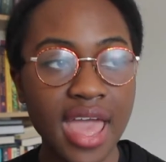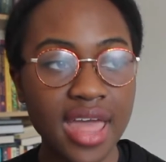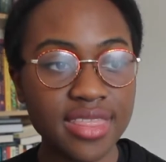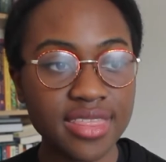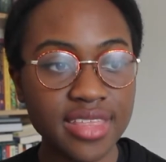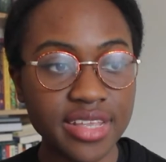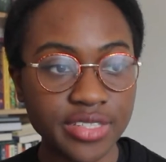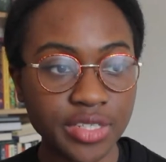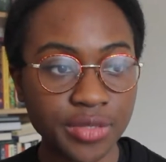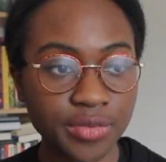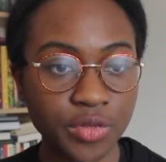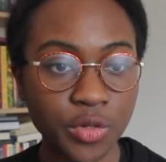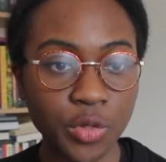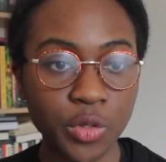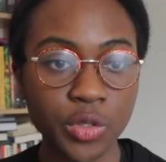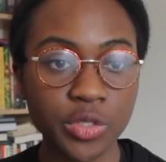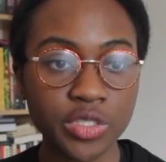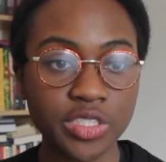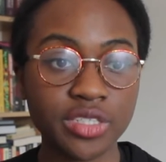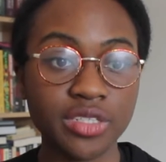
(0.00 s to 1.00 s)
and this of
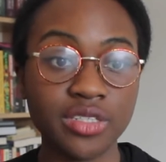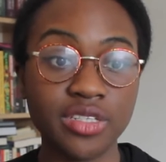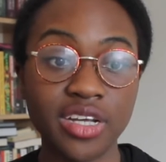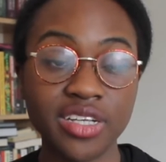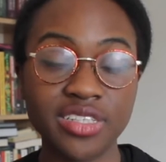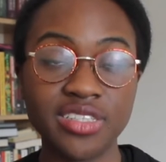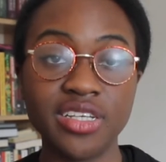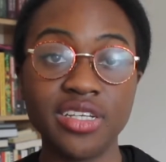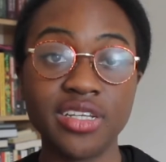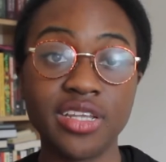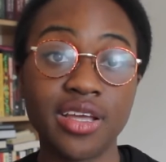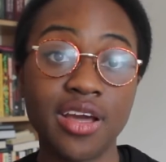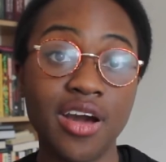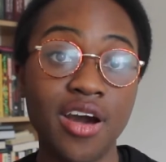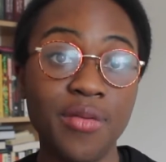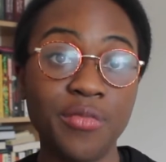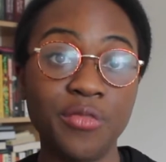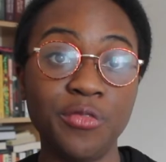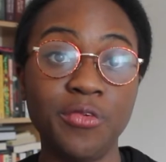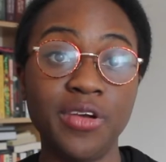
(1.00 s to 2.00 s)
course doesn't
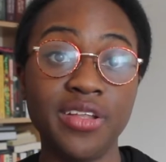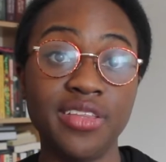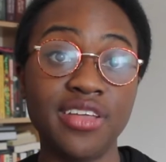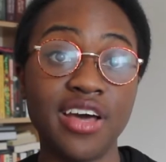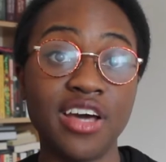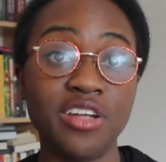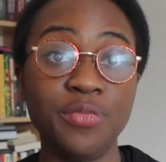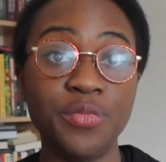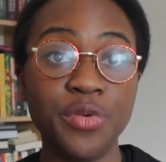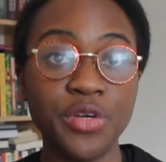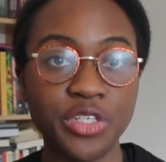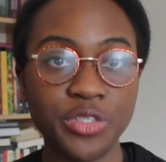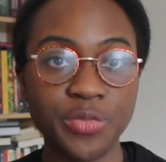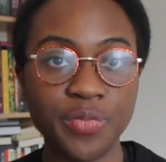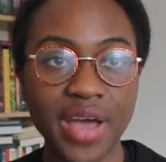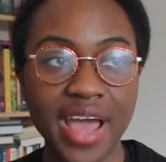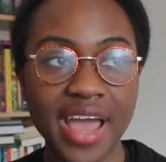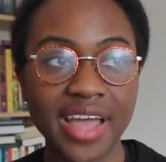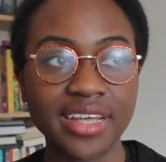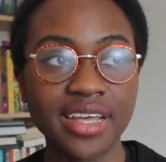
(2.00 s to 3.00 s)
come without
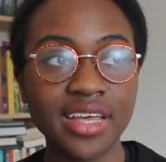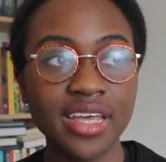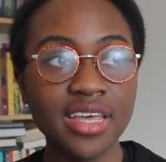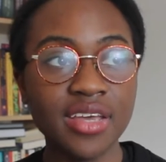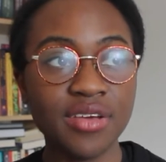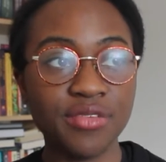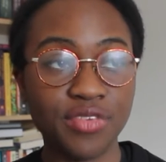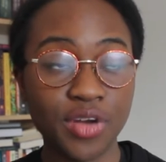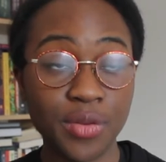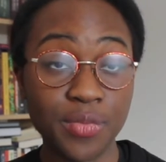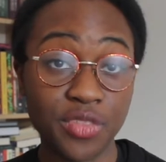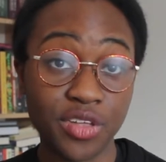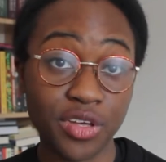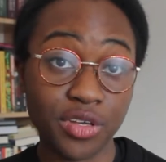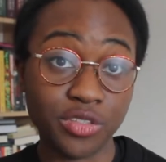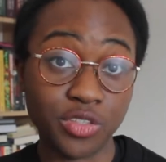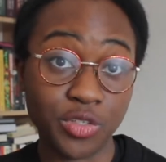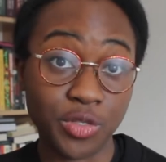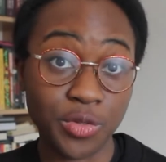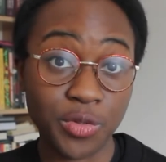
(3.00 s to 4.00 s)
pushback from
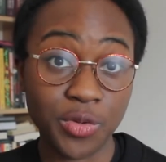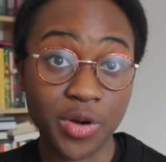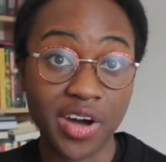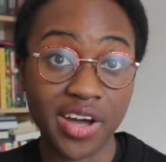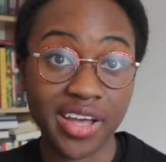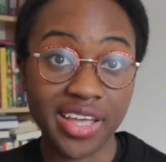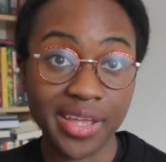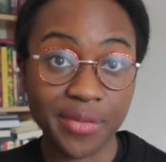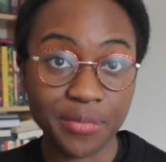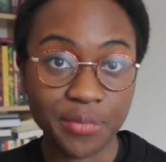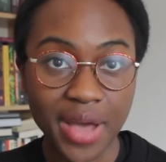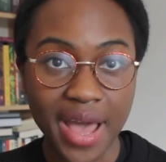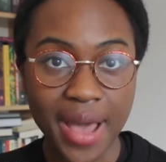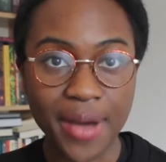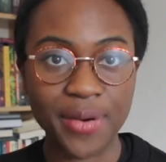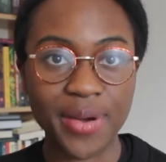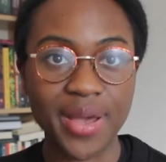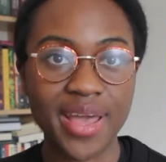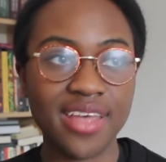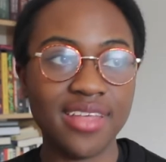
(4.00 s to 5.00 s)
those who are in
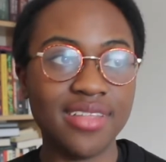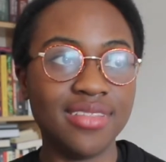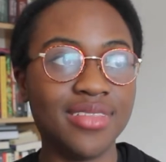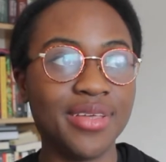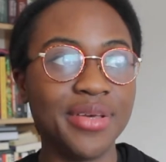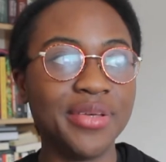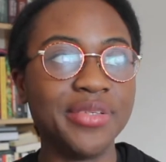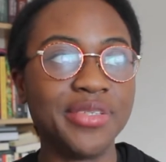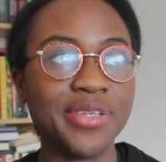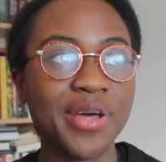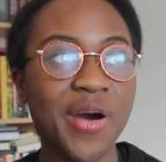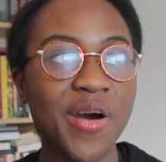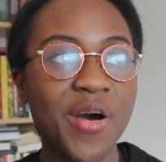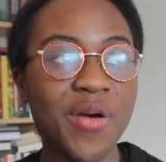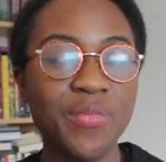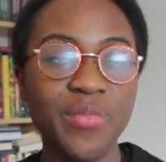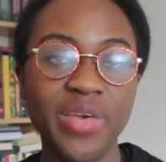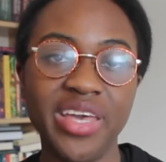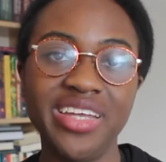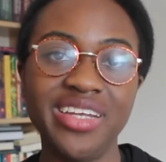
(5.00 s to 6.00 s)
power, and those
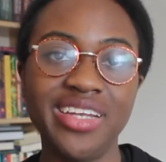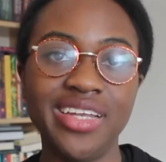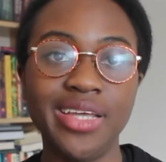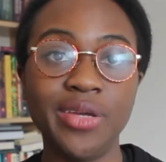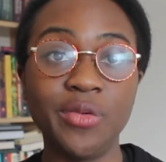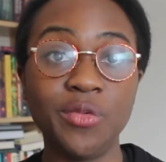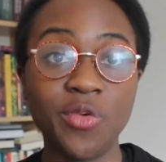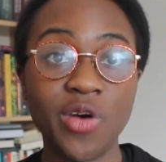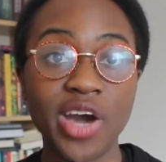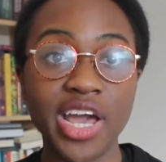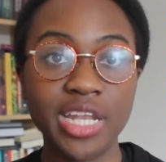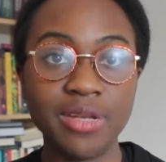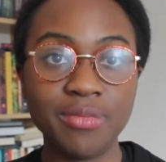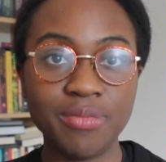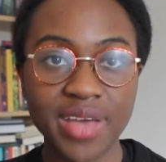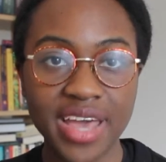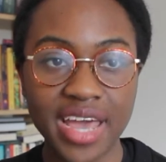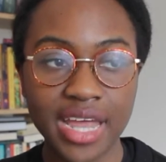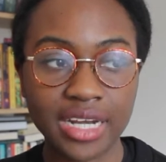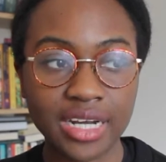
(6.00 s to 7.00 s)
are mainly white
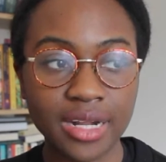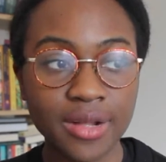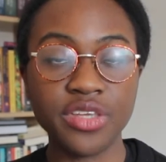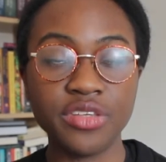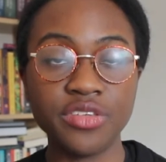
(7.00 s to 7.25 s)
men.